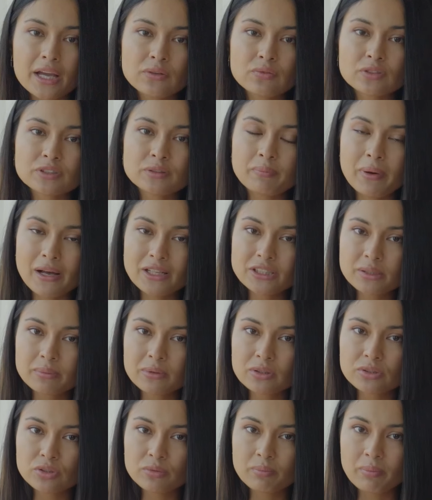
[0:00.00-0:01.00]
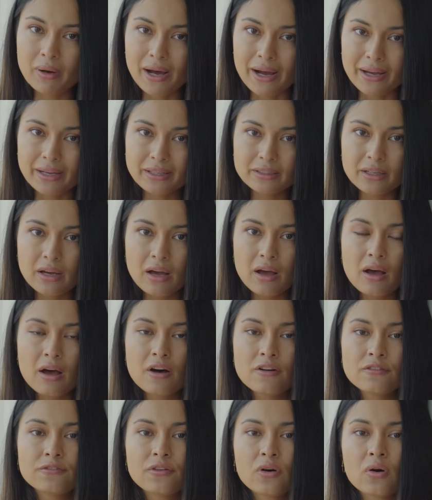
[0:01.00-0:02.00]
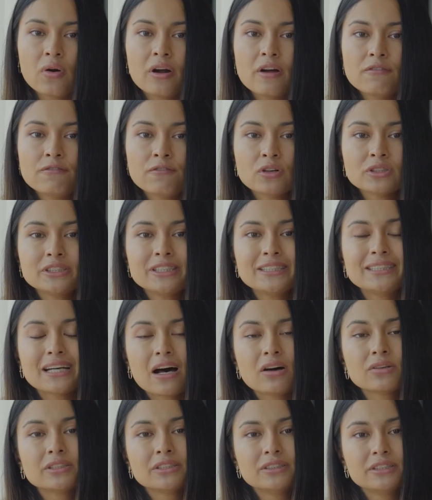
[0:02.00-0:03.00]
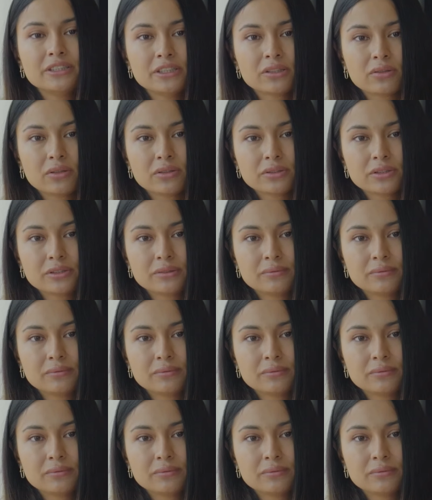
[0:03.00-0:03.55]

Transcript: It was possible to buy it for 40,000 euros,